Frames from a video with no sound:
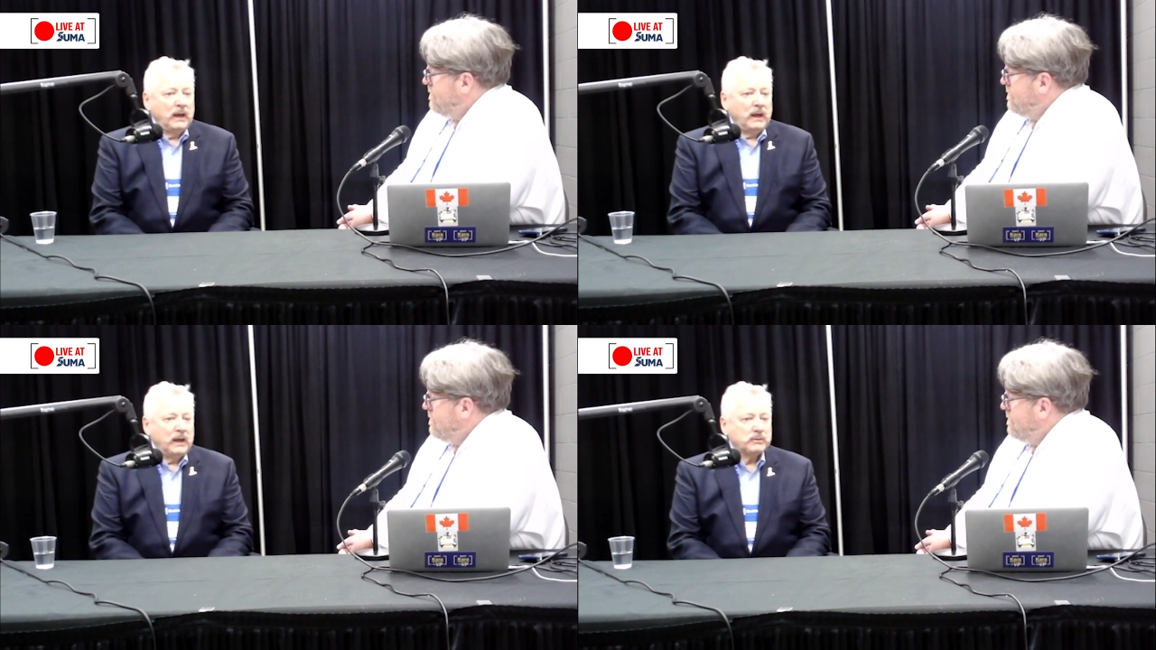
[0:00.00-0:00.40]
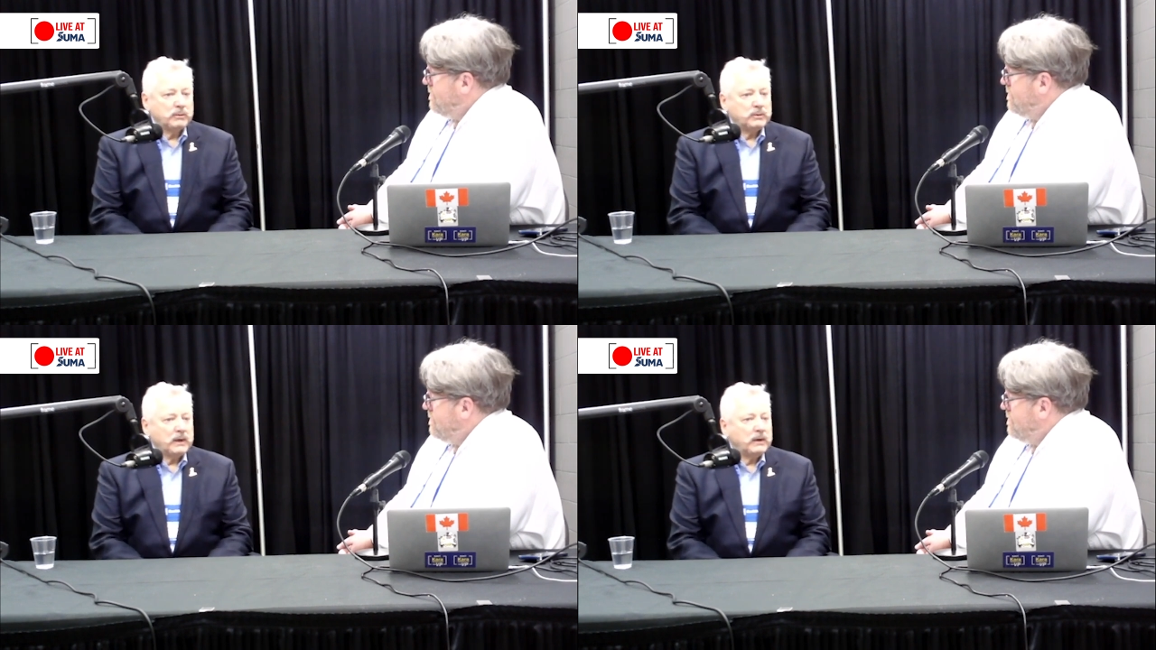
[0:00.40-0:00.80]
Speaker 1: is we
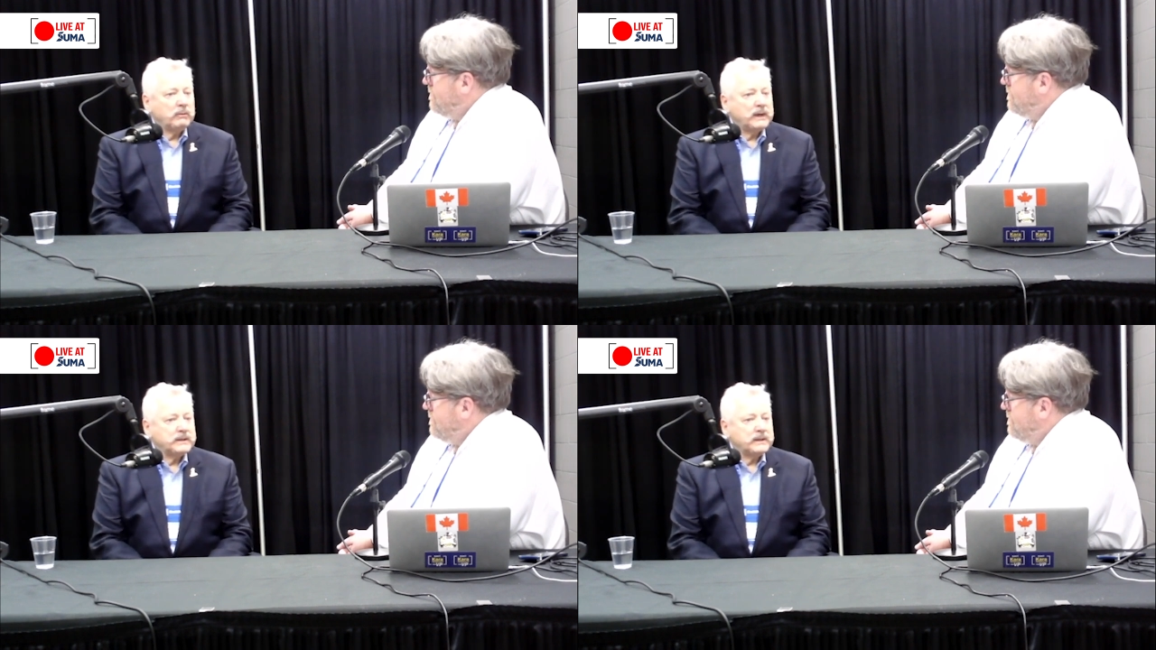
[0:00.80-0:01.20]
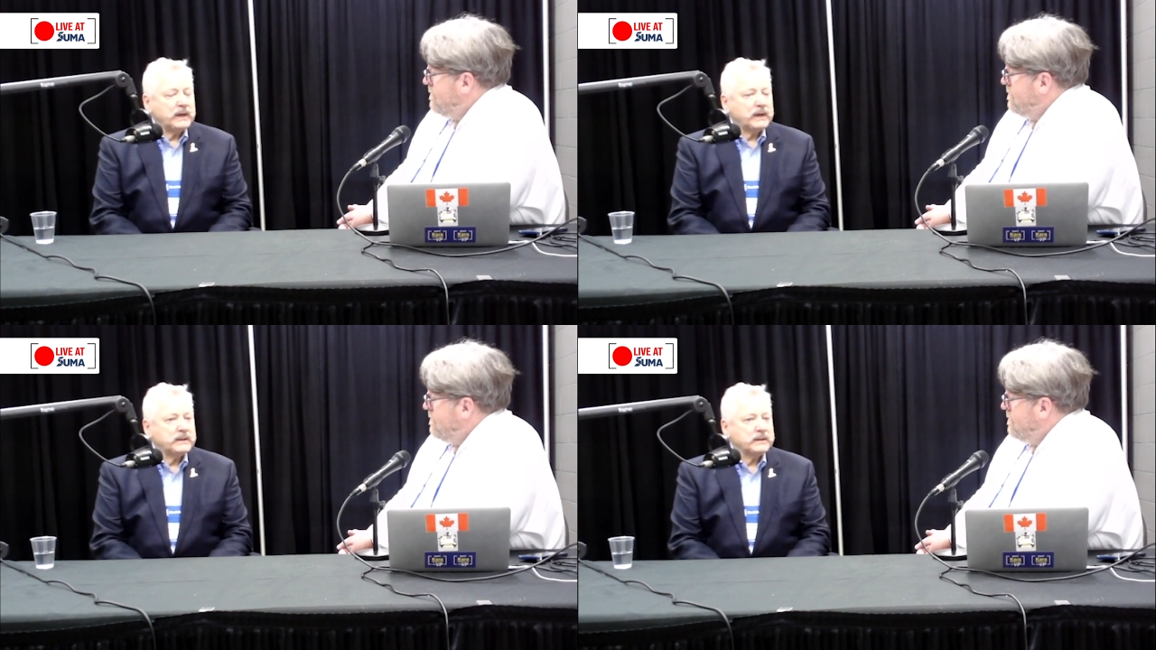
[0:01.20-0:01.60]
try to raise the
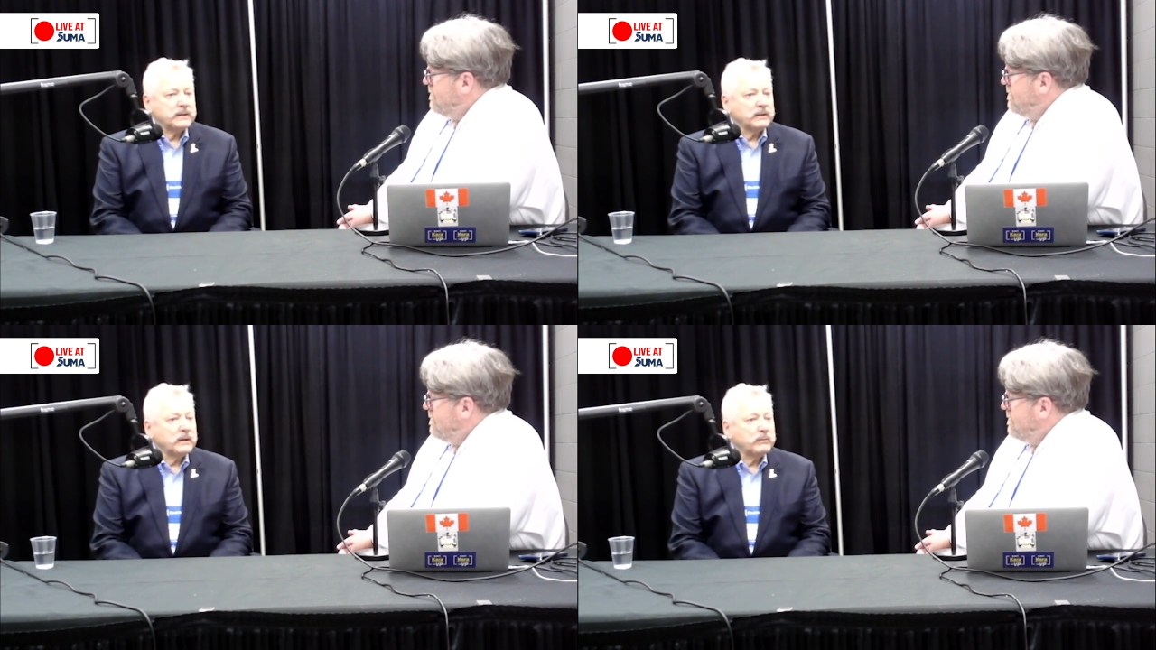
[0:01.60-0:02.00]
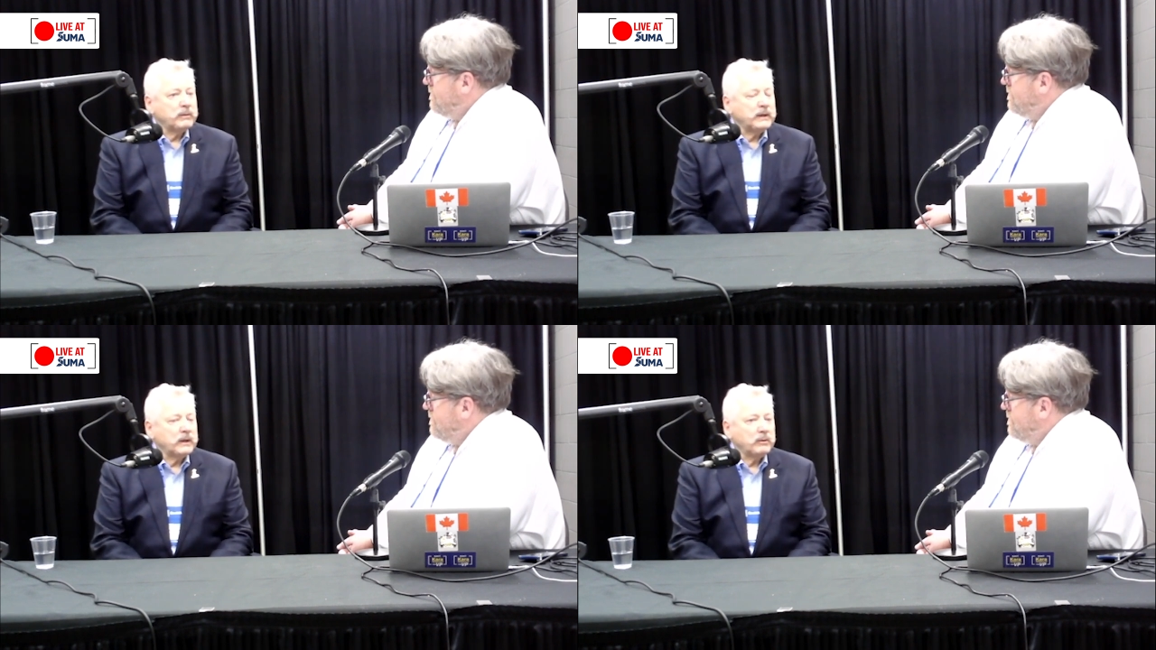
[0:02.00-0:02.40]
taxes a little
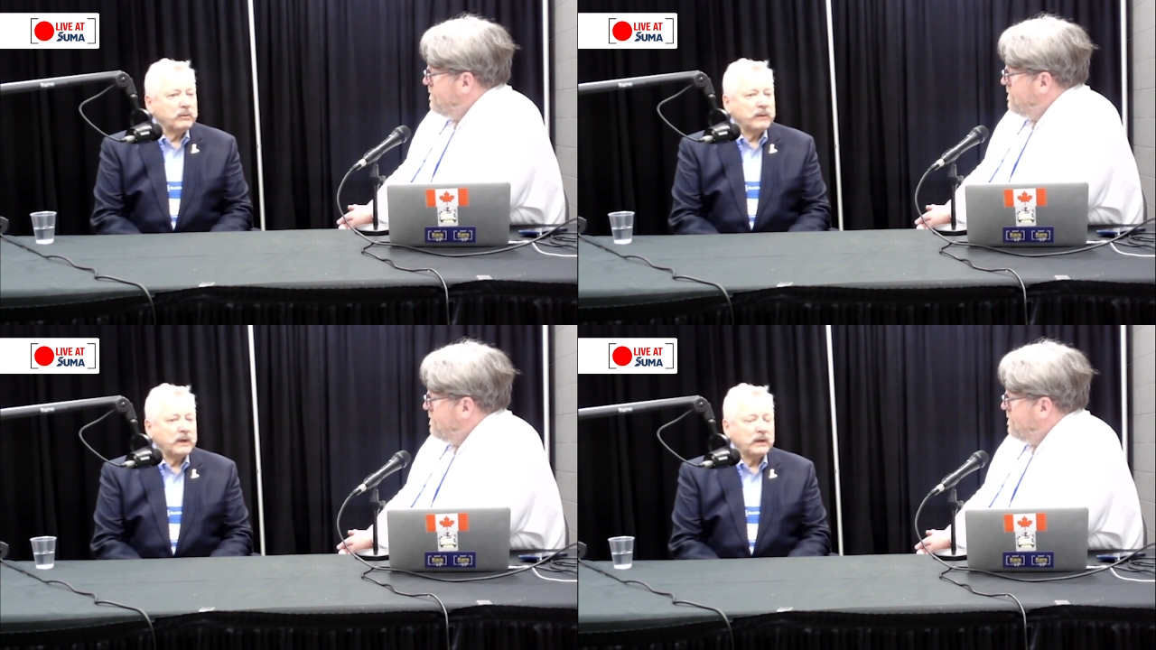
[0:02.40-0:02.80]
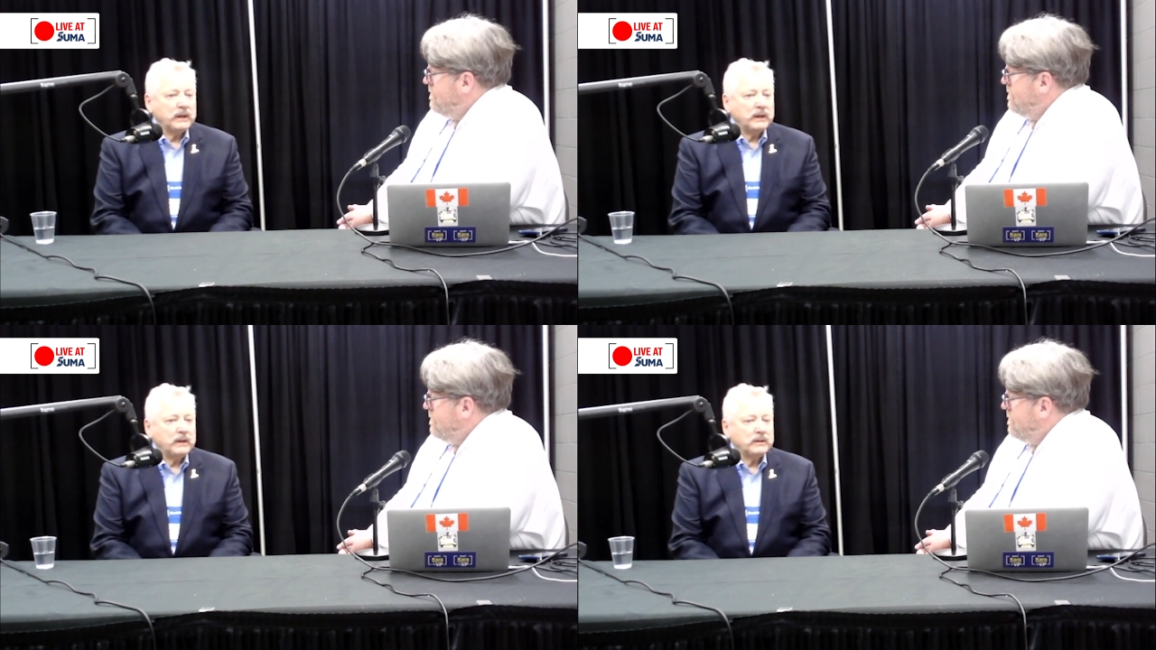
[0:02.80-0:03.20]
bit
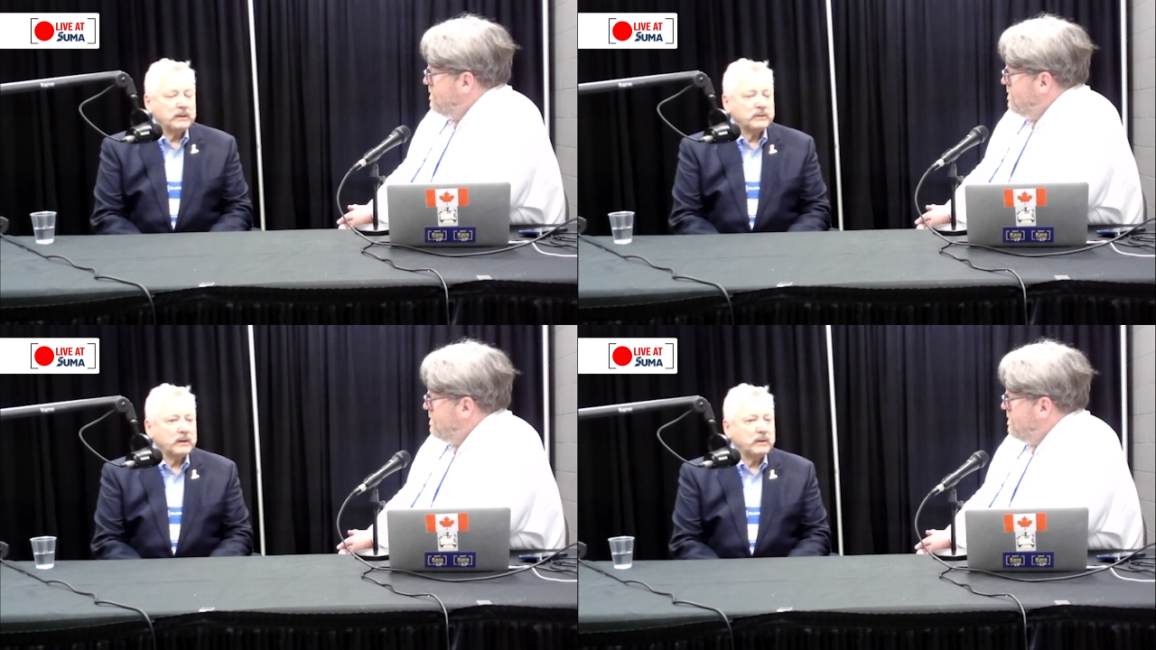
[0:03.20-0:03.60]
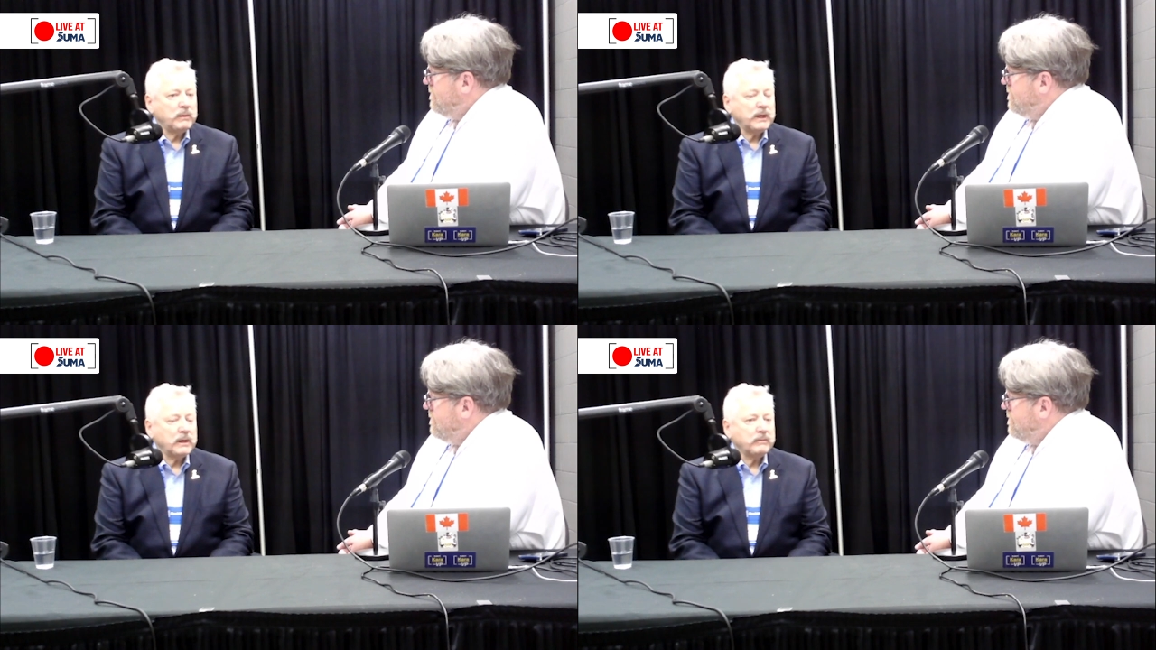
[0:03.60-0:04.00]
incrementally to try and
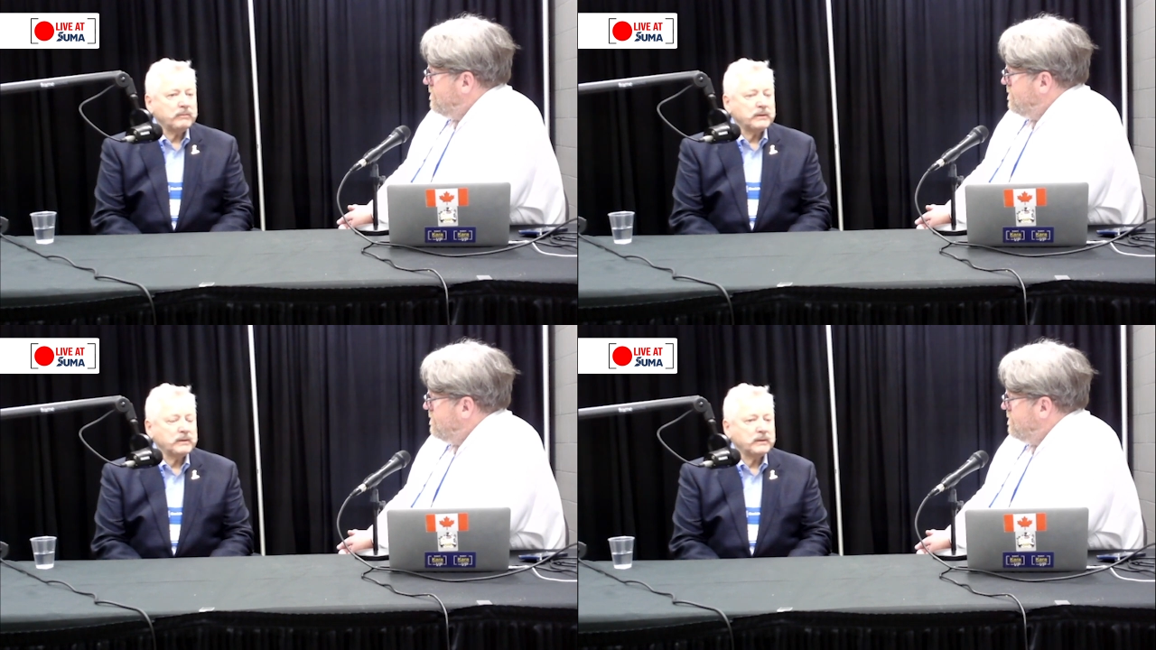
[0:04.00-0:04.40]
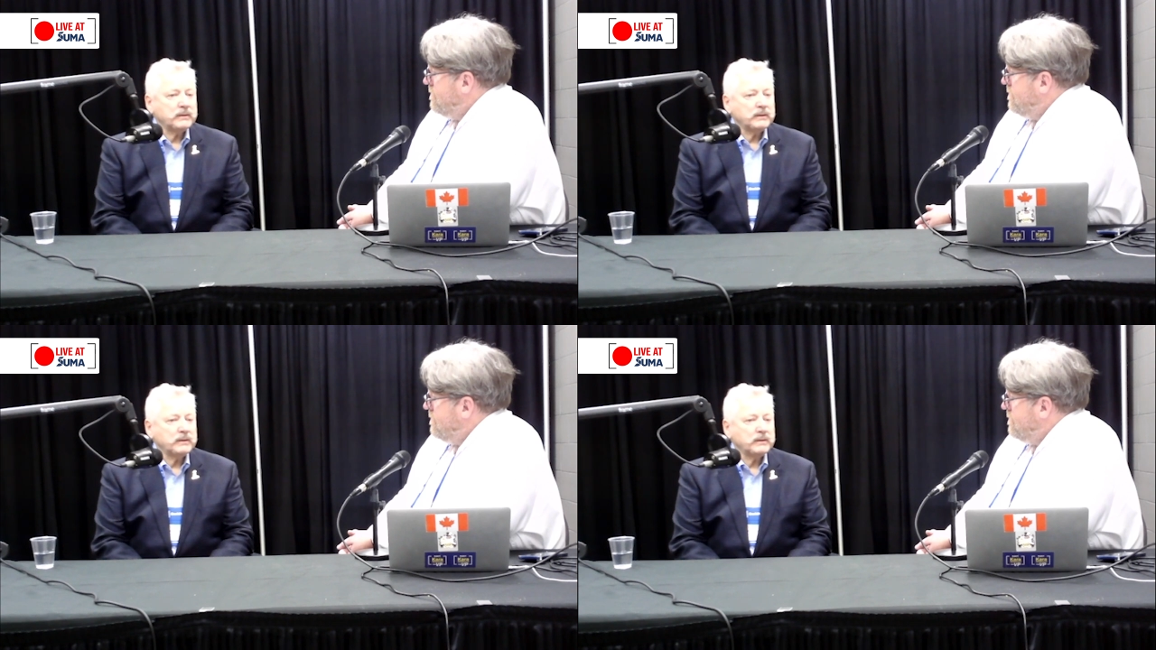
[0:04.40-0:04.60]
make up for the,